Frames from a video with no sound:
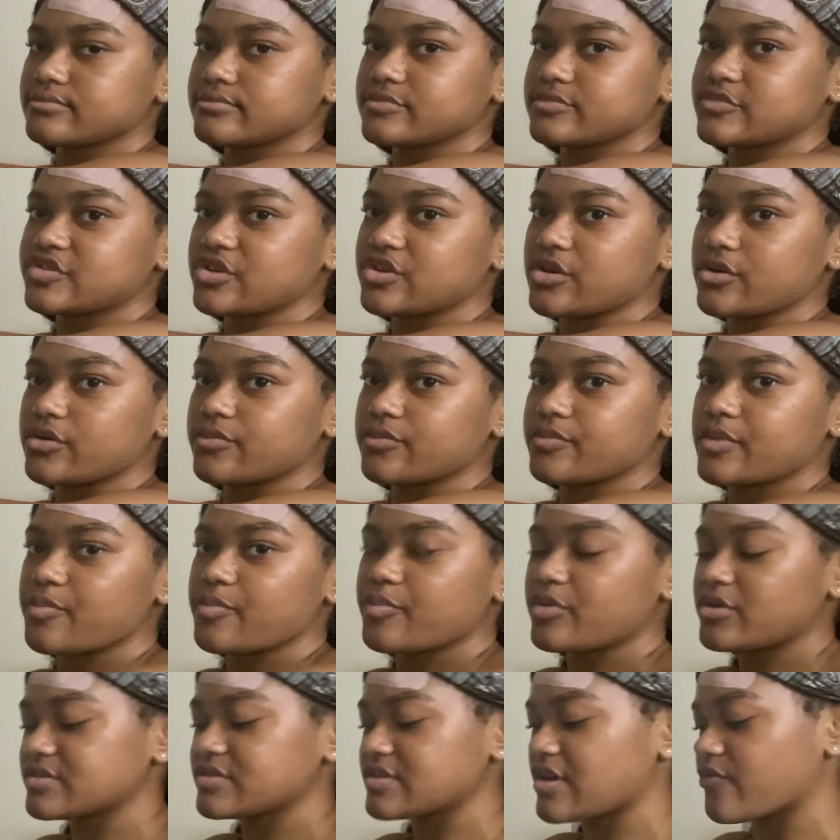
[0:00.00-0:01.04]
So it
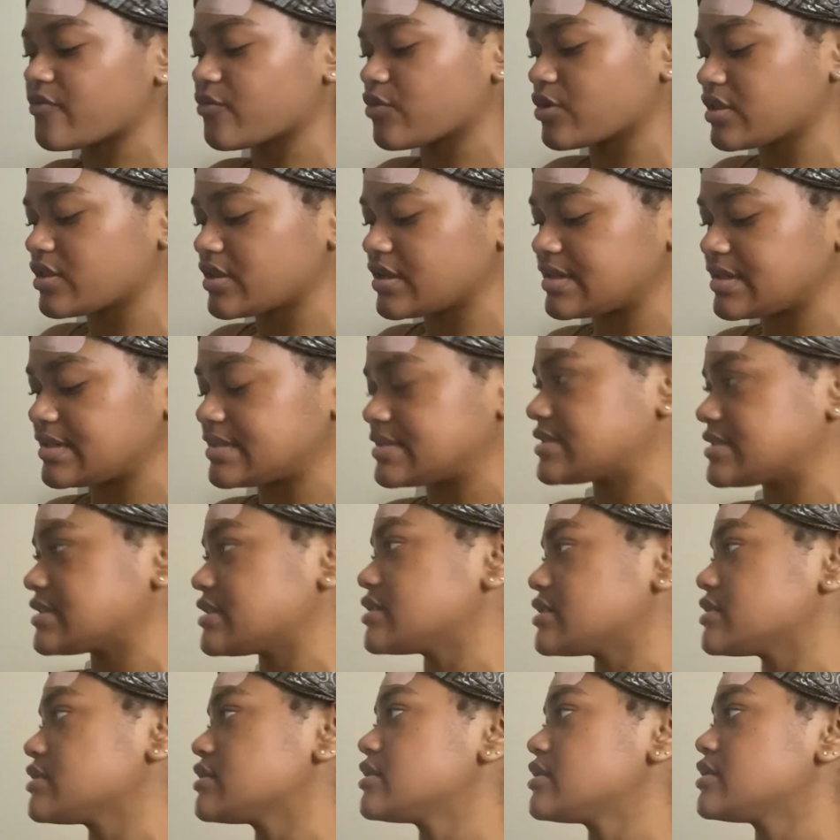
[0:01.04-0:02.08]
pulls off really
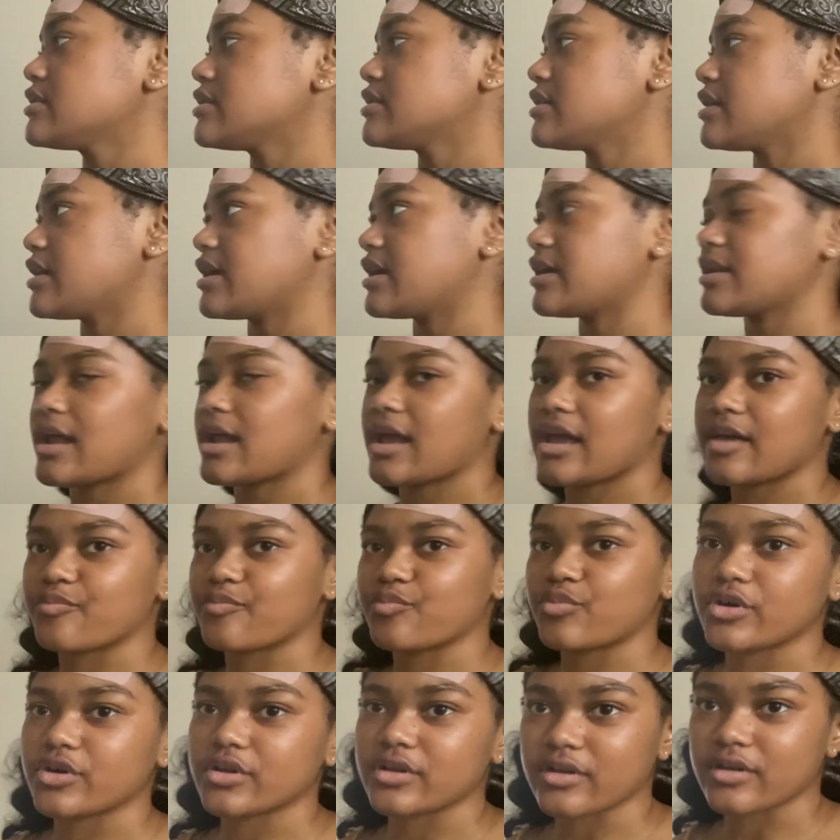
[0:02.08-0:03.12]
easy, and I
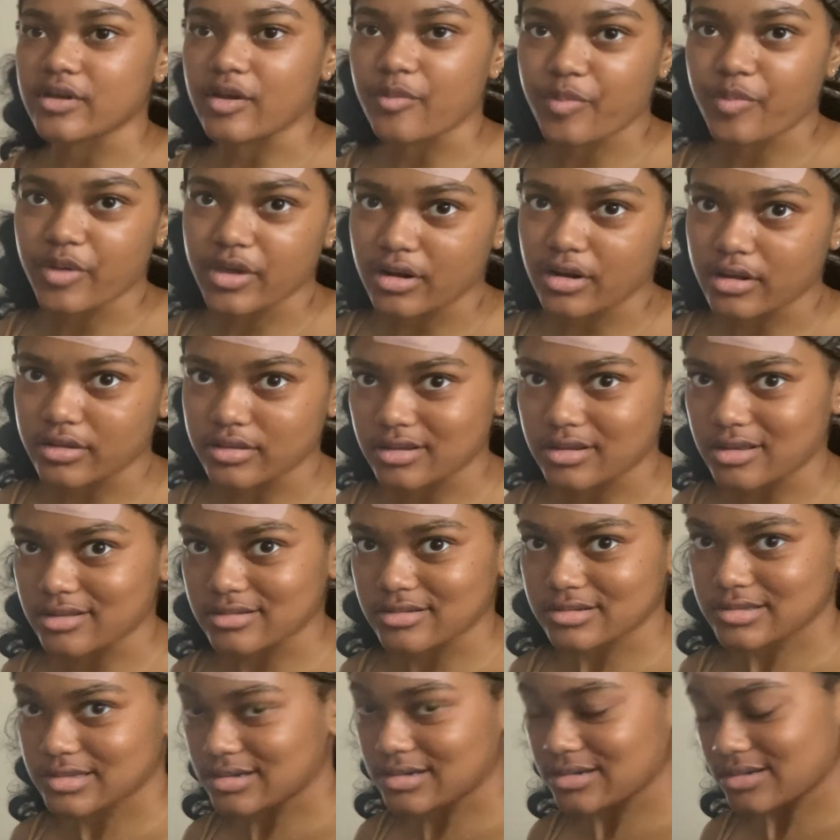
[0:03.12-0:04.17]
put a pin on the other
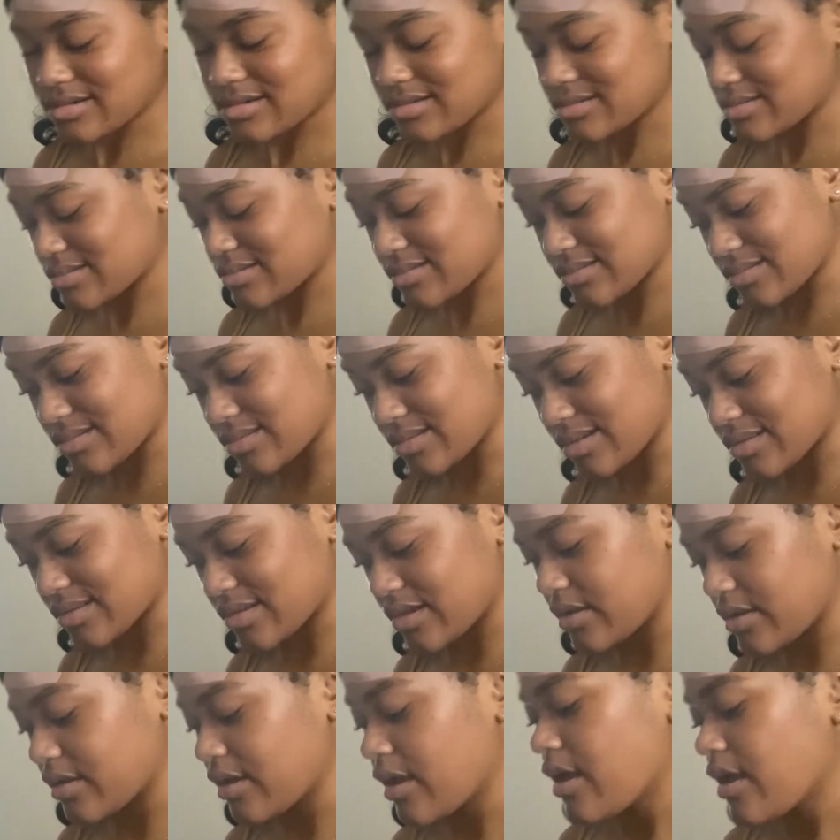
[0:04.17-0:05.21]
side because it's not
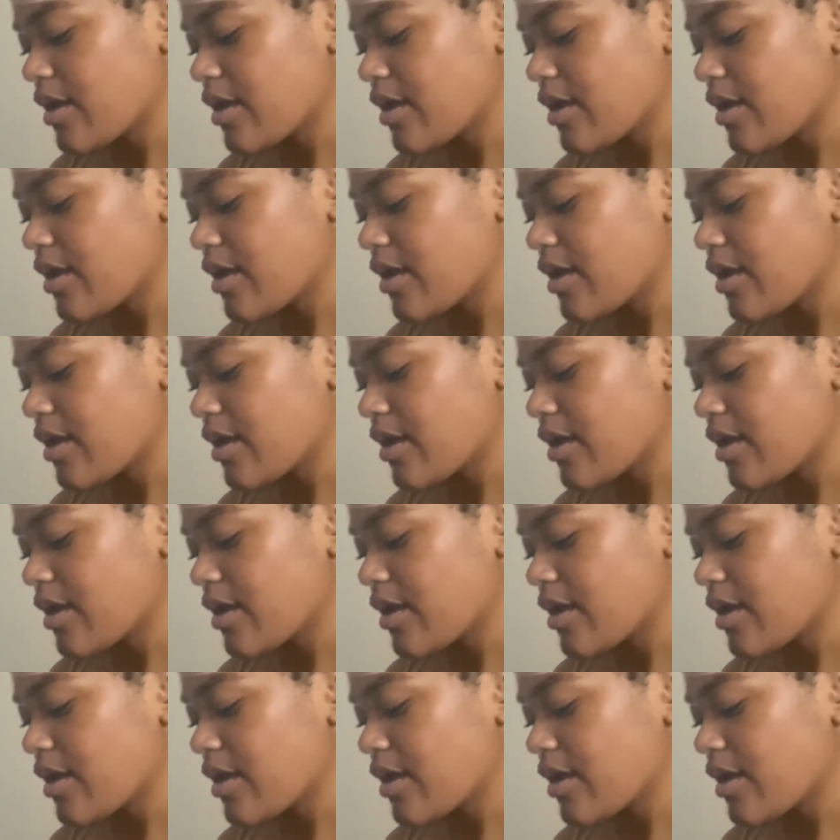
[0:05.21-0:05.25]
done.